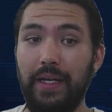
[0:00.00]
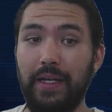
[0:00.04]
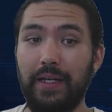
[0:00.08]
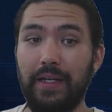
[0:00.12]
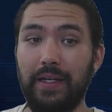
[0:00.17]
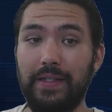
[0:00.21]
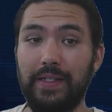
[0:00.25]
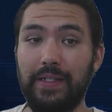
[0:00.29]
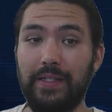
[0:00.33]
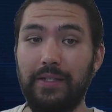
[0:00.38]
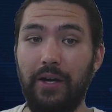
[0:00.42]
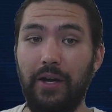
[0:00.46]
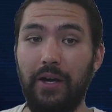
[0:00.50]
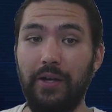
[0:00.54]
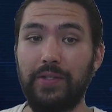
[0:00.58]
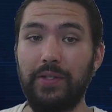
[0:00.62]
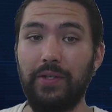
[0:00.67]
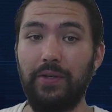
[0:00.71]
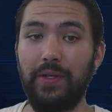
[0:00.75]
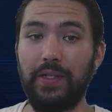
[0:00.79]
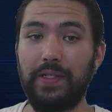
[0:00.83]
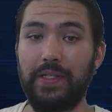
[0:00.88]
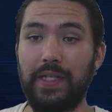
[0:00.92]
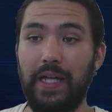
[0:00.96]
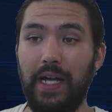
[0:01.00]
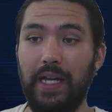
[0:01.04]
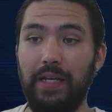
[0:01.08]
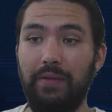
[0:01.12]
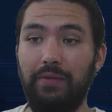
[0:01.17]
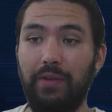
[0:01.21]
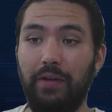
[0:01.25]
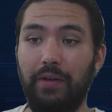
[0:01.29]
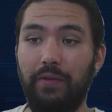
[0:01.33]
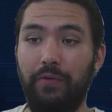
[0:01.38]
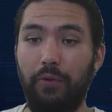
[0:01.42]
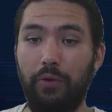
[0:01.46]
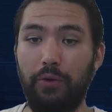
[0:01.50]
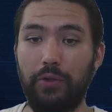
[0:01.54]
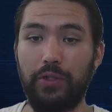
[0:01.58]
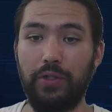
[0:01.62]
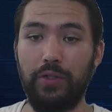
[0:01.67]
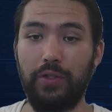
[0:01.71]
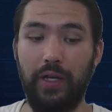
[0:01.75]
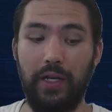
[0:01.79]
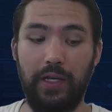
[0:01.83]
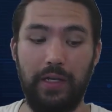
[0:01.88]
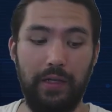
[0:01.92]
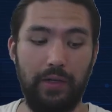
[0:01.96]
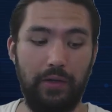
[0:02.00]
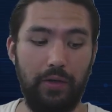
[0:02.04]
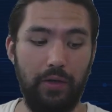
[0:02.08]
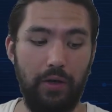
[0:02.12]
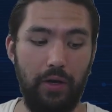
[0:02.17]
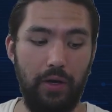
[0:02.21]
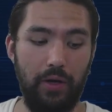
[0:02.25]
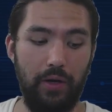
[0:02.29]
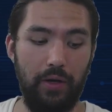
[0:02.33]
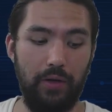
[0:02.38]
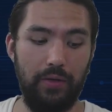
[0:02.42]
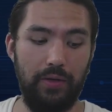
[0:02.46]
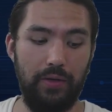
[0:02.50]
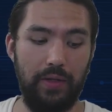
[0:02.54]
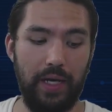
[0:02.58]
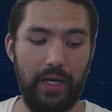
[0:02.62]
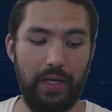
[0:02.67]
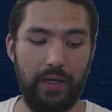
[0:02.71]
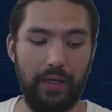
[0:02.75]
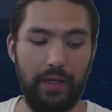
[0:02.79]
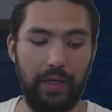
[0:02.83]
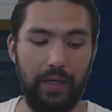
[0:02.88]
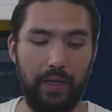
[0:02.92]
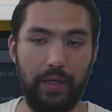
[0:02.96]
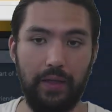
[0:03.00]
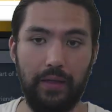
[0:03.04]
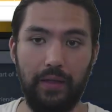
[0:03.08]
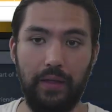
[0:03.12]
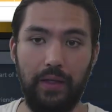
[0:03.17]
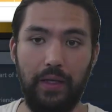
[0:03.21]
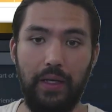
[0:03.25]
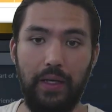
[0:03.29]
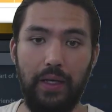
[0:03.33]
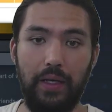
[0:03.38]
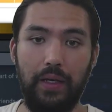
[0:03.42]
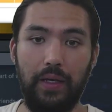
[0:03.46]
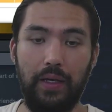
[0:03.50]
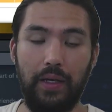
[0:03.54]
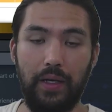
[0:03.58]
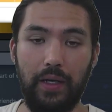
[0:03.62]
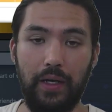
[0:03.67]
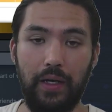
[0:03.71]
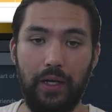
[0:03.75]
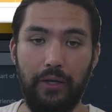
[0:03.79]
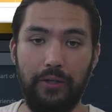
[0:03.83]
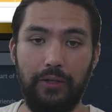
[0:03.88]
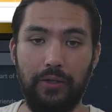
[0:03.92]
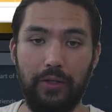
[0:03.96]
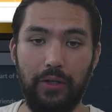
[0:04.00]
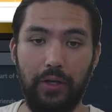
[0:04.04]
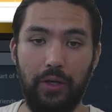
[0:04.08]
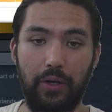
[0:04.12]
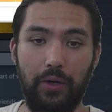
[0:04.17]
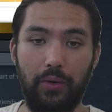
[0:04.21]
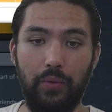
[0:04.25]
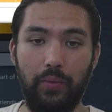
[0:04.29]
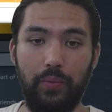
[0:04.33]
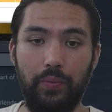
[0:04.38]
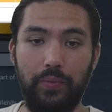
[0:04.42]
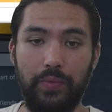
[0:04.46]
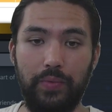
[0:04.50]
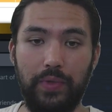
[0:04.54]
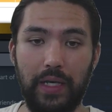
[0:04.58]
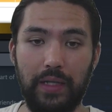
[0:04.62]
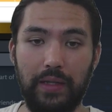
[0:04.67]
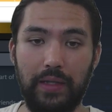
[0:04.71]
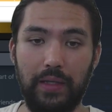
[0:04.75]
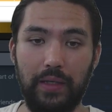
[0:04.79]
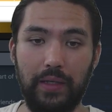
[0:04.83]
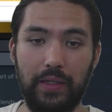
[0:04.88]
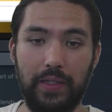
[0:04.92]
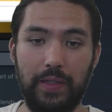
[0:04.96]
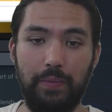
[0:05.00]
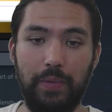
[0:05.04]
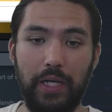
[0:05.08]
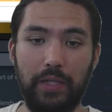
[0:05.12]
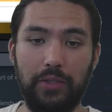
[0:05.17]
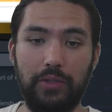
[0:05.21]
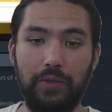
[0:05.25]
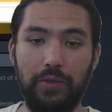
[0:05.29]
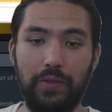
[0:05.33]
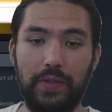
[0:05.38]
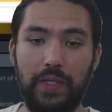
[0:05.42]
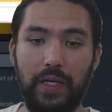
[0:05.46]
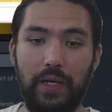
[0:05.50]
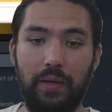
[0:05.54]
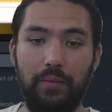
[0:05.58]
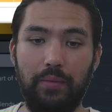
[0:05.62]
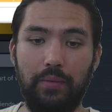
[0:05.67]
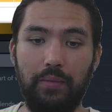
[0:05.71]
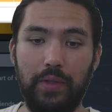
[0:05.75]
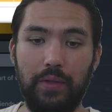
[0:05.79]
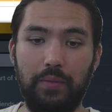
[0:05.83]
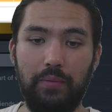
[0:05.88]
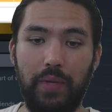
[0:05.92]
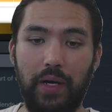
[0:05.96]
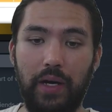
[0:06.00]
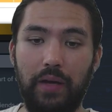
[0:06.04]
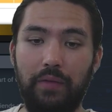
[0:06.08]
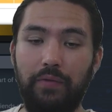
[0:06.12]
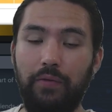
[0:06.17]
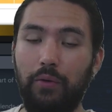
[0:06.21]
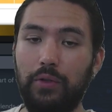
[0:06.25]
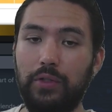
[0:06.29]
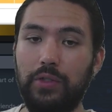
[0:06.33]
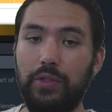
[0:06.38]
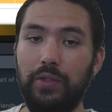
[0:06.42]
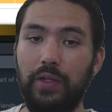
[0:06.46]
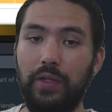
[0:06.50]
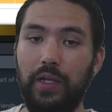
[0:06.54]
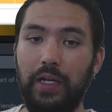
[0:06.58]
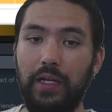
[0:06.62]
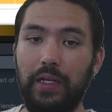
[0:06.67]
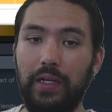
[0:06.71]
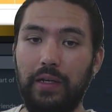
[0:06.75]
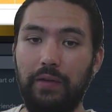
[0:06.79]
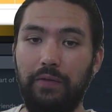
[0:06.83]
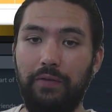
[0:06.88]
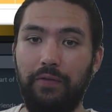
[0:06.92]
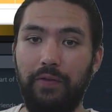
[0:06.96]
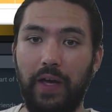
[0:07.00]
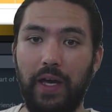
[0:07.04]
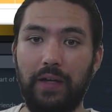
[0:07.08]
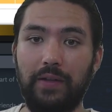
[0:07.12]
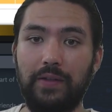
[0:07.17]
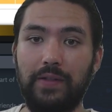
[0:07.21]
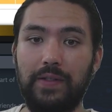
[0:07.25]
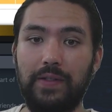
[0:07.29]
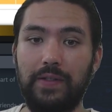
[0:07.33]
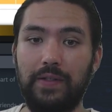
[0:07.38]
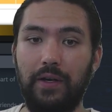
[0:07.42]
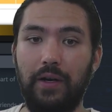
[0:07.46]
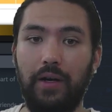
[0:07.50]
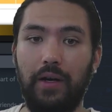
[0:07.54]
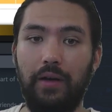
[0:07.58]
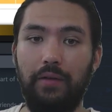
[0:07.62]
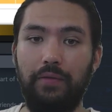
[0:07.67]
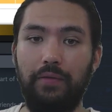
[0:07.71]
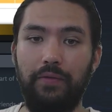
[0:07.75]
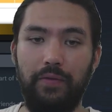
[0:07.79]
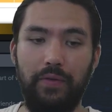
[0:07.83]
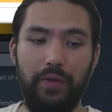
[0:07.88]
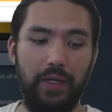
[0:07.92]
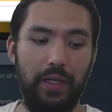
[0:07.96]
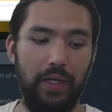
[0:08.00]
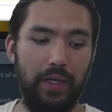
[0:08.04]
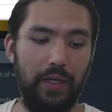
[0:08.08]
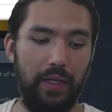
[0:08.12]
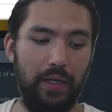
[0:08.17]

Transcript: Because it's not even a Fortune Lady card that can, get the special something by Fortune Lady effects off.